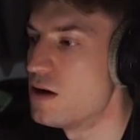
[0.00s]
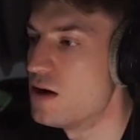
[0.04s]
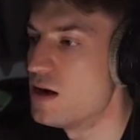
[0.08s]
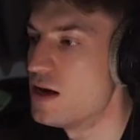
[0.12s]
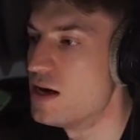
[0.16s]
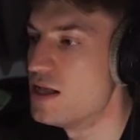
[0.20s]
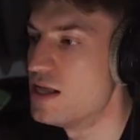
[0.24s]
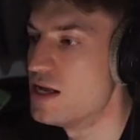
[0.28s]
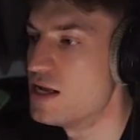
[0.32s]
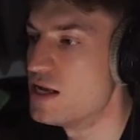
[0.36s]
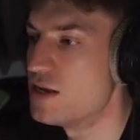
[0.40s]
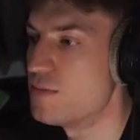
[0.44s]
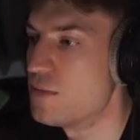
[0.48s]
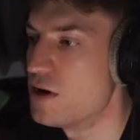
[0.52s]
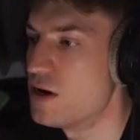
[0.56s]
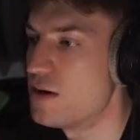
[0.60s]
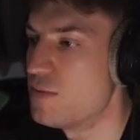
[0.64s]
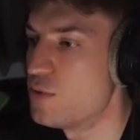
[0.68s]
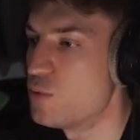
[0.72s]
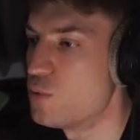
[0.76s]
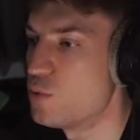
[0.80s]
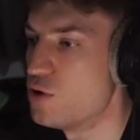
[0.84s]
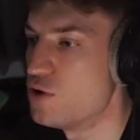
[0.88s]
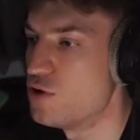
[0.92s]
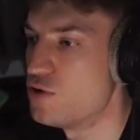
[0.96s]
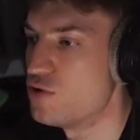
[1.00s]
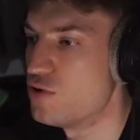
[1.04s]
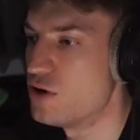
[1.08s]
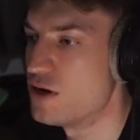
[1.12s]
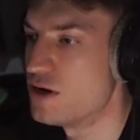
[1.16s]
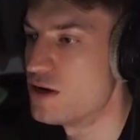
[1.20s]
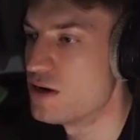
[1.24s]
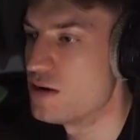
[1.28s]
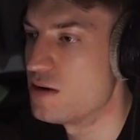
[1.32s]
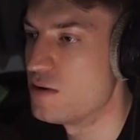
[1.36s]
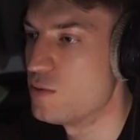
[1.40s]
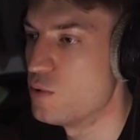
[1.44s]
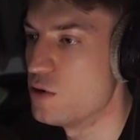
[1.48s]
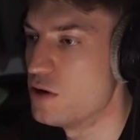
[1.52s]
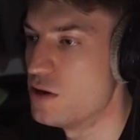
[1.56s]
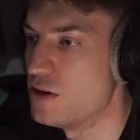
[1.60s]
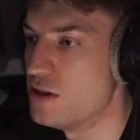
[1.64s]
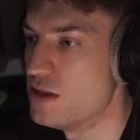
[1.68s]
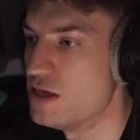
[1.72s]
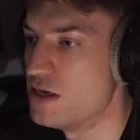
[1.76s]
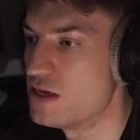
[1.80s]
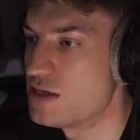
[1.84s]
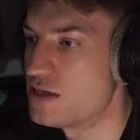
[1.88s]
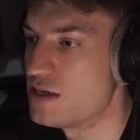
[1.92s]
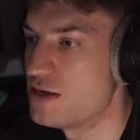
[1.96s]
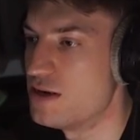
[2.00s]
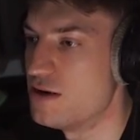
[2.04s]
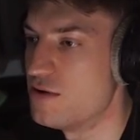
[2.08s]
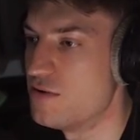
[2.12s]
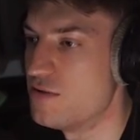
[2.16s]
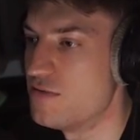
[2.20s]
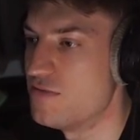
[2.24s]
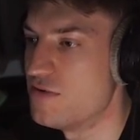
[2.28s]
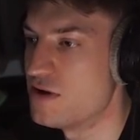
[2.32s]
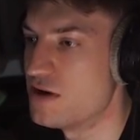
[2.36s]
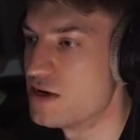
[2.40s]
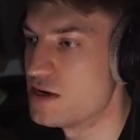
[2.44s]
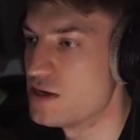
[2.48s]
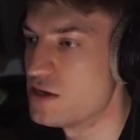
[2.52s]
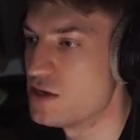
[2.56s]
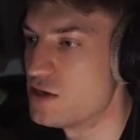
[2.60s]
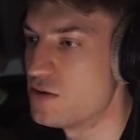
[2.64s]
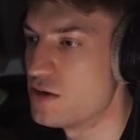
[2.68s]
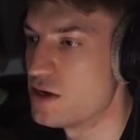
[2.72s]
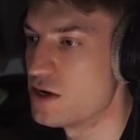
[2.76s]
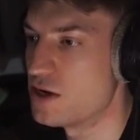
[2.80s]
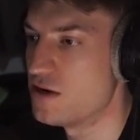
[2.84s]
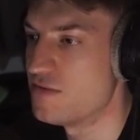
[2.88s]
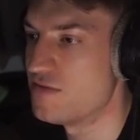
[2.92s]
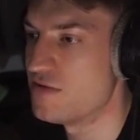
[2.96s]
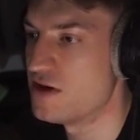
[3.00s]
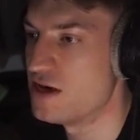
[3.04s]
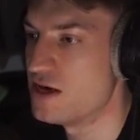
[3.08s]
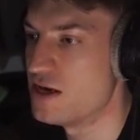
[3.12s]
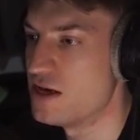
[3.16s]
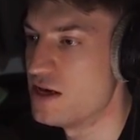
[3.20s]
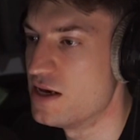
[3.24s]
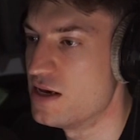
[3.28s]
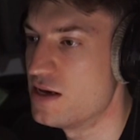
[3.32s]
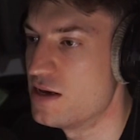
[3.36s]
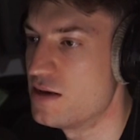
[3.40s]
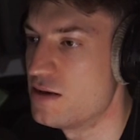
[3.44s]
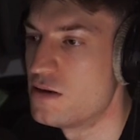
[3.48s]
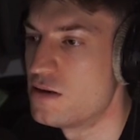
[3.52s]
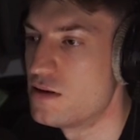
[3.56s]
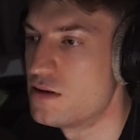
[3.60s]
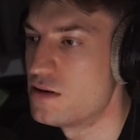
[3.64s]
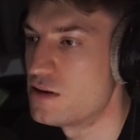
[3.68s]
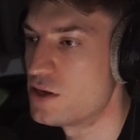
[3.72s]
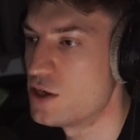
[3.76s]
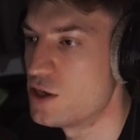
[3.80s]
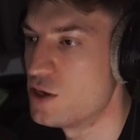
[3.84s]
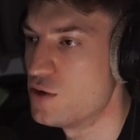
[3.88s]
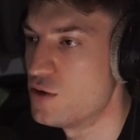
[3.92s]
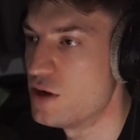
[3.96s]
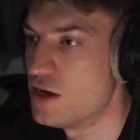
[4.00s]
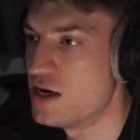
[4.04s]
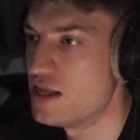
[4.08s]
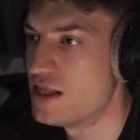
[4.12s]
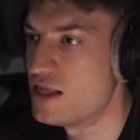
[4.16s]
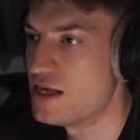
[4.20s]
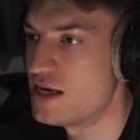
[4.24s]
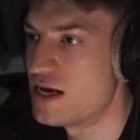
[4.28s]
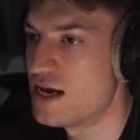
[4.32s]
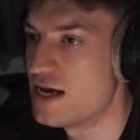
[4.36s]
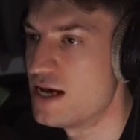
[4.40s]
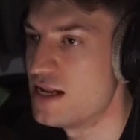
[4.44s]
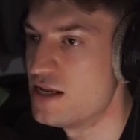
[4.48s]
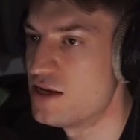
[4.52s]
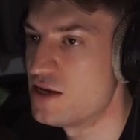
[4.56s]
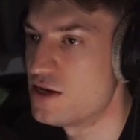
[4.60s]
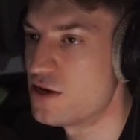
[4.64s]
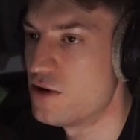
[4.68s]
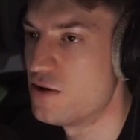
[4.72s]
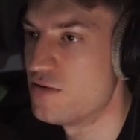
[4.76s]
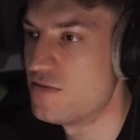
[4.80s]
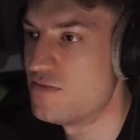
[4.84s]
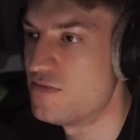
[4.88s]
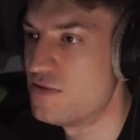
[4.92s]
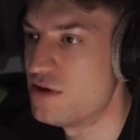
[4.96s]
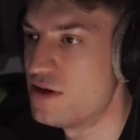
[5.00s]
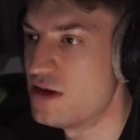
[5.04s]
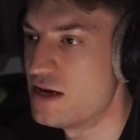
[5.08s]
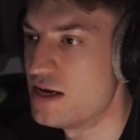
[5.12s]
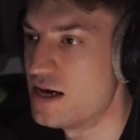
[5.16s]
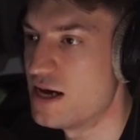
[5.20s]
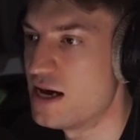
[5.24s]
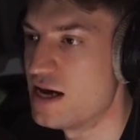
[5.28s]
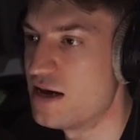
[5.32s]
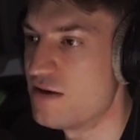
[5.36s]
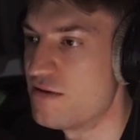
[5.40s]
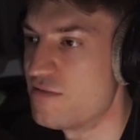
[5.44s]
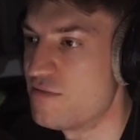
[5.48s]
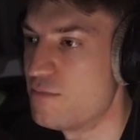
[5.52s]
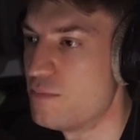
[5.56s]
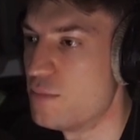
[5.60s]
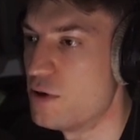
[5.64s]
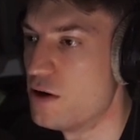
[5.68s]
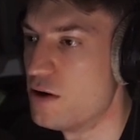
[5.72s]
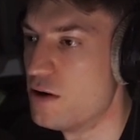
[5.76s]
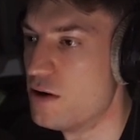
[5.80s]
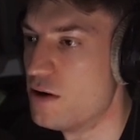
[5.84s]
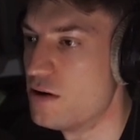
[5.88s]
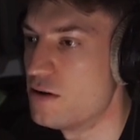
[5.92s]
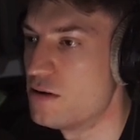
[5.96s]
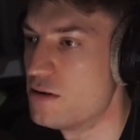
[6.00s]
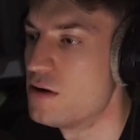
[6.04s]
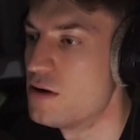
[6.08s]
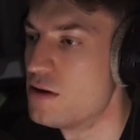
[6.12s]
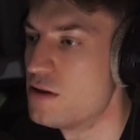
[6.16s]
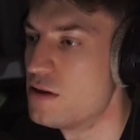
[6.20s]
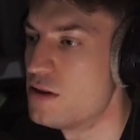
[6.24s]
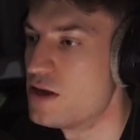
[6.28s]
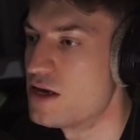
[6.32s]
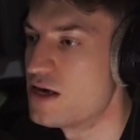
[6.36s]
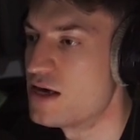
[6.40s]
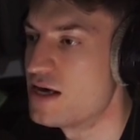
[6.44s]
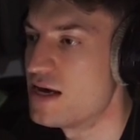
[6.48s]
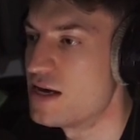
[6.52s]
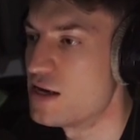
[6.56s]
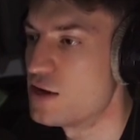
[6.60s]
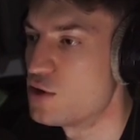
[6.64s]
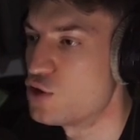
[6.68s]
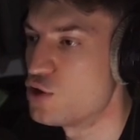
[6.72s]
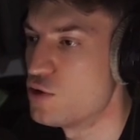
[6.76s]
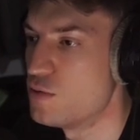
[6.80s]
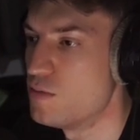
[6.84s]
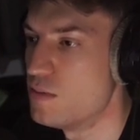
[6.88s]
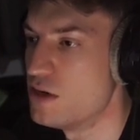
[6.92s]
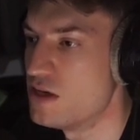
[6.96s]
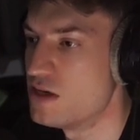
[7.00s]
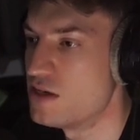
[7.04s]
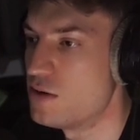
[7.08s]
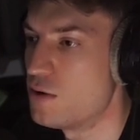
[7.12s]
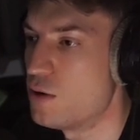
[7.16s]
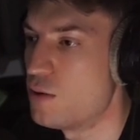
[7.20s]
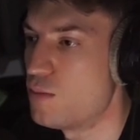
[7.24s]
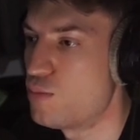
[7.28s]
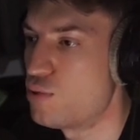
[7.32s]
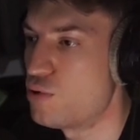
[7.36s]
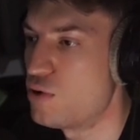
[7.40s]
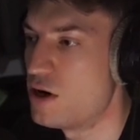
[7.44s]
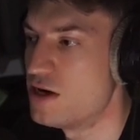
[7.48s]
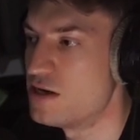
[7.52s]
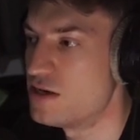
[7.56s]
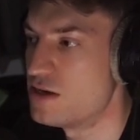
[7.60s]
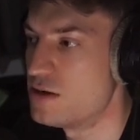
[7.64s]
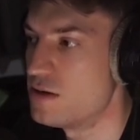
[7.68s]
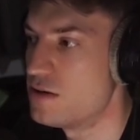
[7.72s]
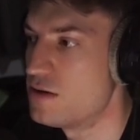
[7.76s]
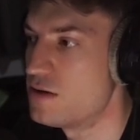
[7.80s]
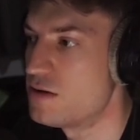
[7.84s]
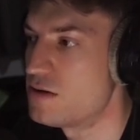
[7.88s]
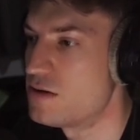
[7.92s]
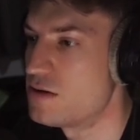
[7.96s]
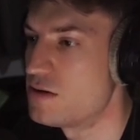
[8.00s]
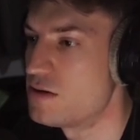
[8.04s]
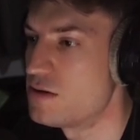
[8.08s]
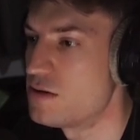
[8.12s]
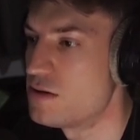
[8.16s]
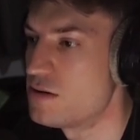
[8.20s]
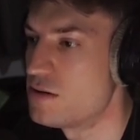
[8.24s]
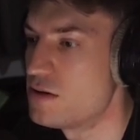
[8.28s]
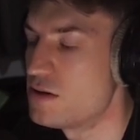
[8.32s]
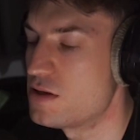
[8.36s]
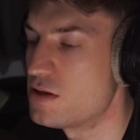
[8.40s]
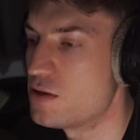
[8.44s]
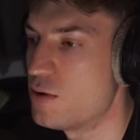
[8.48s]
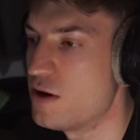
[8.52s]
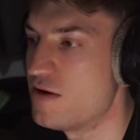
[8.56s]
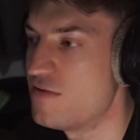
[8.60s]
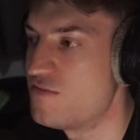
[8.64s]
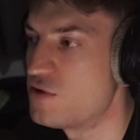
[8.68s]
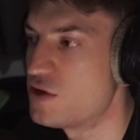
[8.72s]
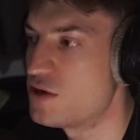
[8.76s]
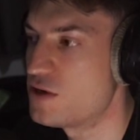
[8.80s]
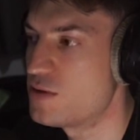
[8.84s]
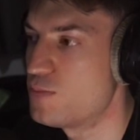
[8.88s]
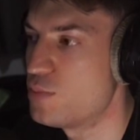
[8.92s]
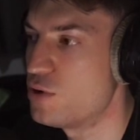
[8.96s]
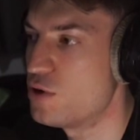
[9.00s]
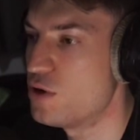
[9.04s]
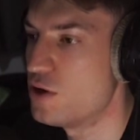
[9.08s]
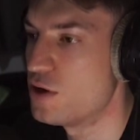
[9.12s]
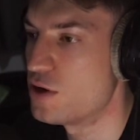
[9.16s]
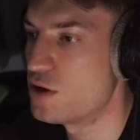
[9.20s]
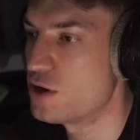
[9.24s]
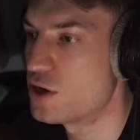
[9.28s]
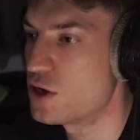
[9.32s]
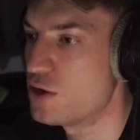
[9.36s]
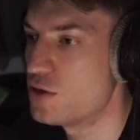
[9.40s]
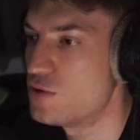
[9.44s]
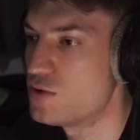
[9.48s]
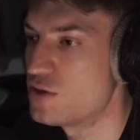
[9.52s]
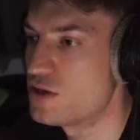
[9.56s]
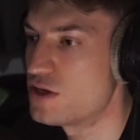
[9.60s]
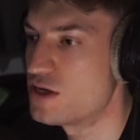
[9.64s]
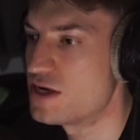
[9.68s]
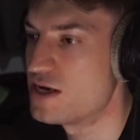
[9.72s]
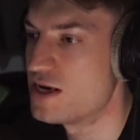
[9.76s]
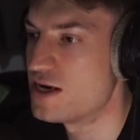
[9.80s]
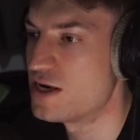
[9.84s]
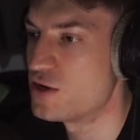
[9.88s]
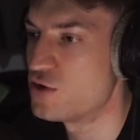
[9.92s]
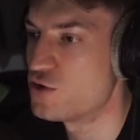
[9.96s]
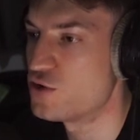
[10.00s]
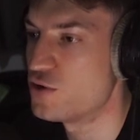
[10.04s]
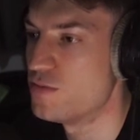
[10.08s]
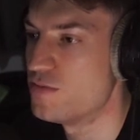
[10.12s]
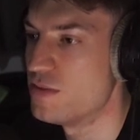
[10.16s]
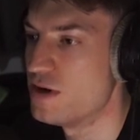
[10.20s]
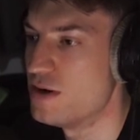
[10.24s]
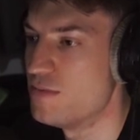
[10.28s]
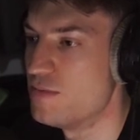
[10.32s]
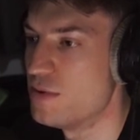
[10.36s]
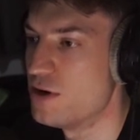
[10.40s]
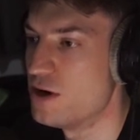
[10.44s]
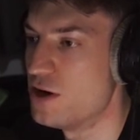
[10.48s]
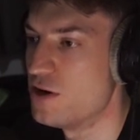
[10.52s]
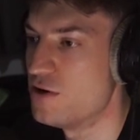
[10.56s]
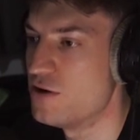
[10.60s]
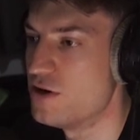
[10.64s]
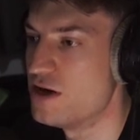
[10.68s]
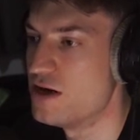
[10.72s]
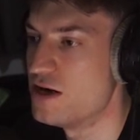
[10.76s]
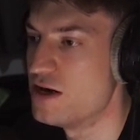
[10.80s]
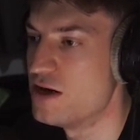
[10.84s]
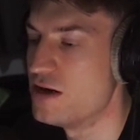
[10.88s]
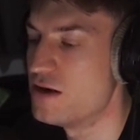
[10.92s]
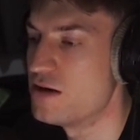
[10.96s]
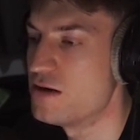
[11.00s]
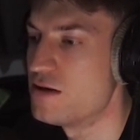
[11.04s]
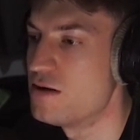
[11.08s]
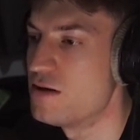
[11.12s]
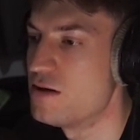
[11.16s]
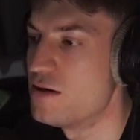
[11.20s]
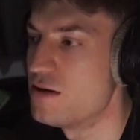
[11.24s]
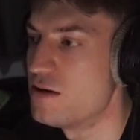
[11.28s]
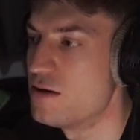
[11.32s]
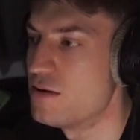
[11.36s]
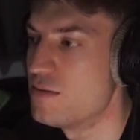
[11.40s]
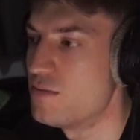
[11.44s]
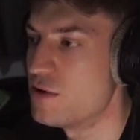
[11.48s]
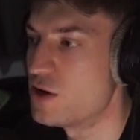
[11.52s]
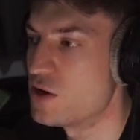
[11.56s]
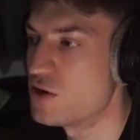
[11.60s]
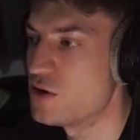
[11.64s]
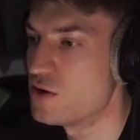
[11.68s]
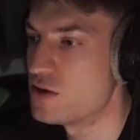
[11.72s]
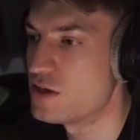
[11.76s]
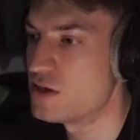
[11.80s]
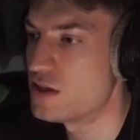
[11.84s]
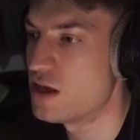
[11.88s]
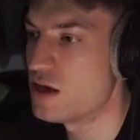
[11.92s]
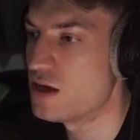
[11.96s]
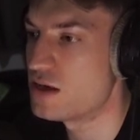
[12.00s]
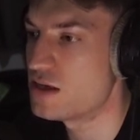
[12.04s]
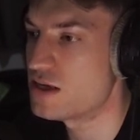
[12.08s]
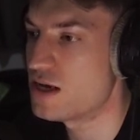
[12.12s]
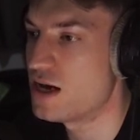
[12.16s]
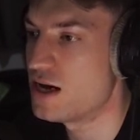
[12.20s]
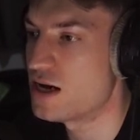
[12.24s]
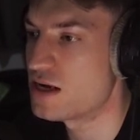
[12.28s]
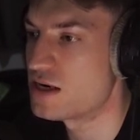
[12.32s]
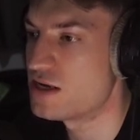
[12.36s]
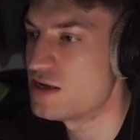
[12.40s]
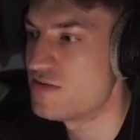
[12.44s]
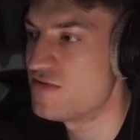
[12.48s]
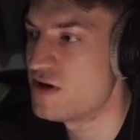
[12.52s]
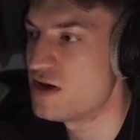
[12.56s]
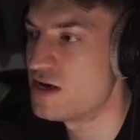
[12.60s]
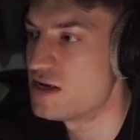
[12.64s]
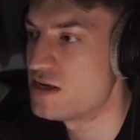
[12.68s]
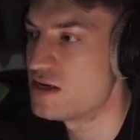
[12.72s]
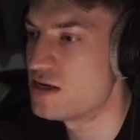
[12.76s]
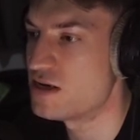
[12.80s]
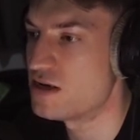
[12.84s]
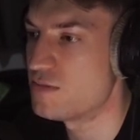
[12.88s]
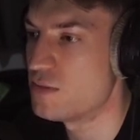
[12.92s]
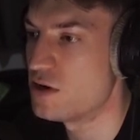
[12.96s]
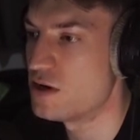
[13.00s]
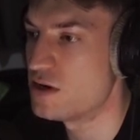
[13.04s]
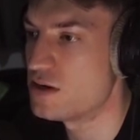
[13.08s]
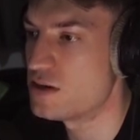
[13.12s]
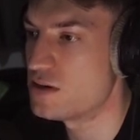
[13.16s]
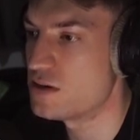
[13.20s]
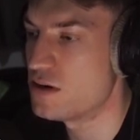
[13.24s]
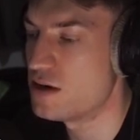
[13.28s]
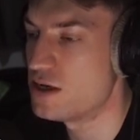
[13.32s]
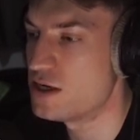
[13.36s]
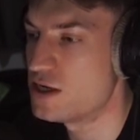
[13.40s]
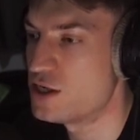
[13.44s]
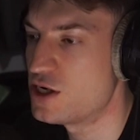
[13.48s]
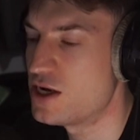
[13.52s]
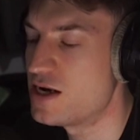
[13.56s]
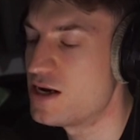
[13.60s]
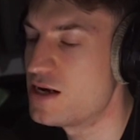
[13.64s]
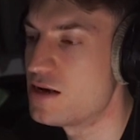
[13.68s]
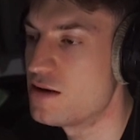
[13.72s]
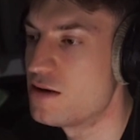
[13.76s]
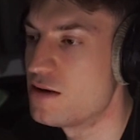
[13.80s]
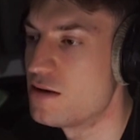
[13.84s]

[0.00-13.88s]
And then you might be wondering what this little thing is doing over here. So at the end of the 8th bar, the kick drum is not present. So I've just put a ghost kick drum in below here because that's activating my sidechain,